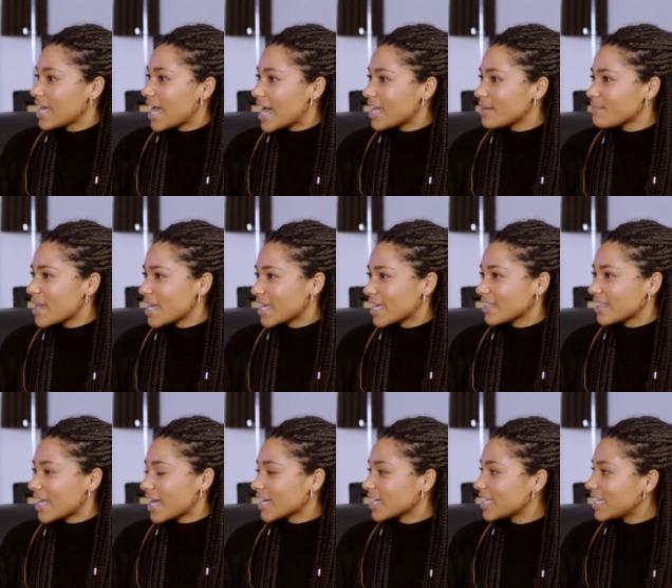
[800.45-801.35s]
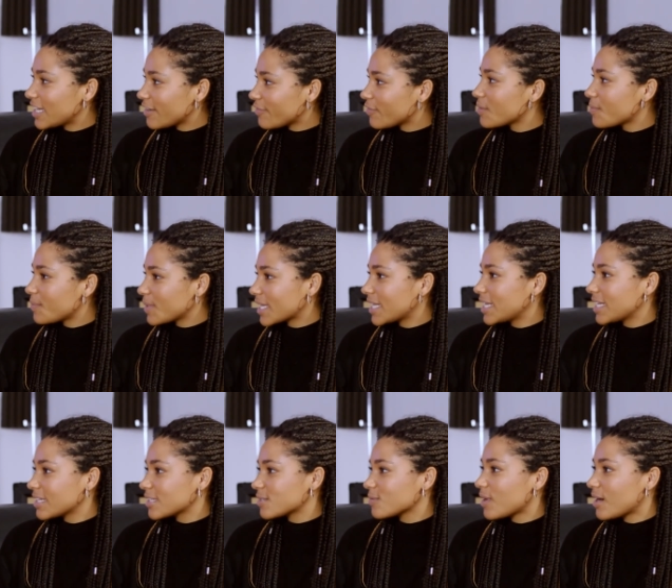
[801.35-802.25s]
and making that clear from the
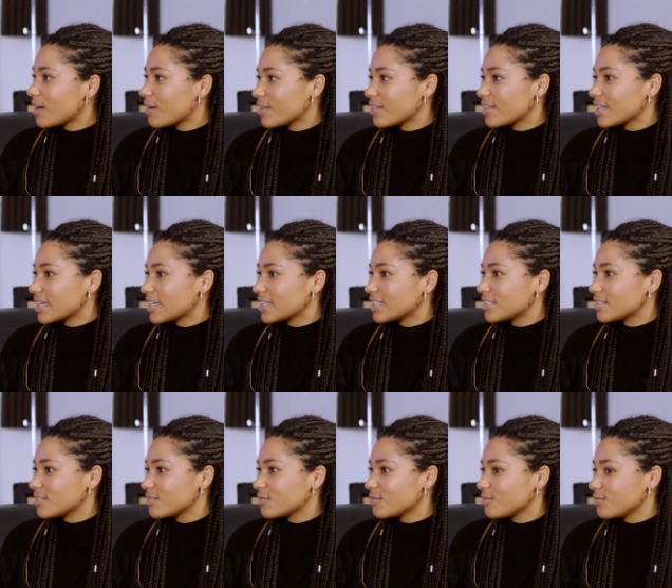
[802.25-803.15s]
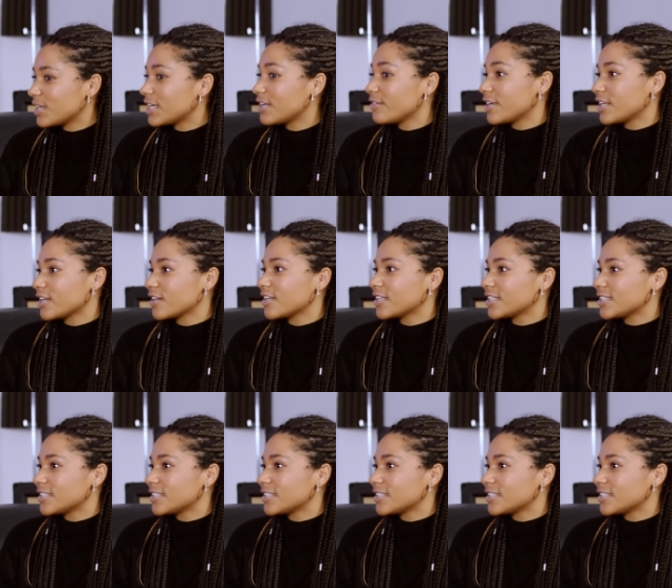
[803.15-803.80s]
beginning as well, I think is really good.